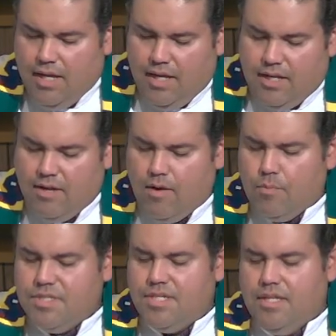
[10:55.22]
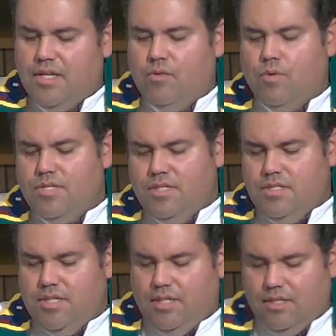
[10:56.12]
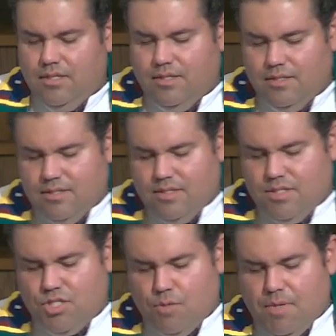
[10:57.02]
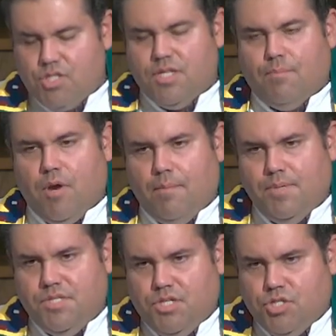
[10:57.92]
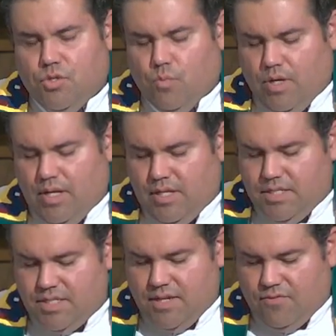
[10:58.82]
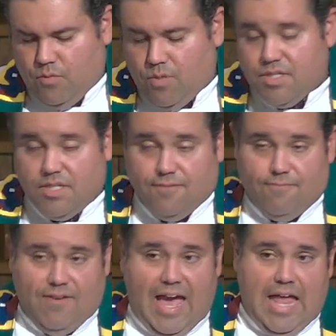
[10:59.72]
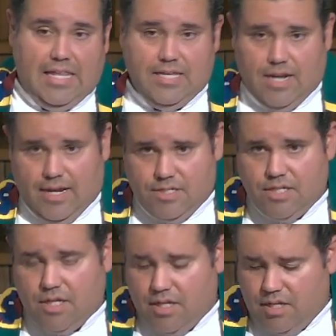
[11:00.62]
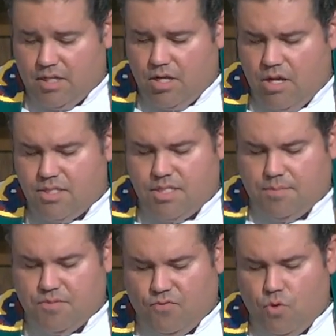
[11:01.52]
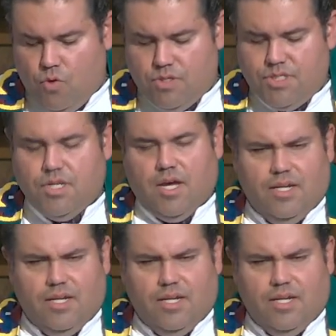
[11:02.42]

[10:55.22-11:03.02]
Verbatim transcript: Now, I will say that it wasn't so much that Proposition 187 wasn't a valid idea in concept, of course not.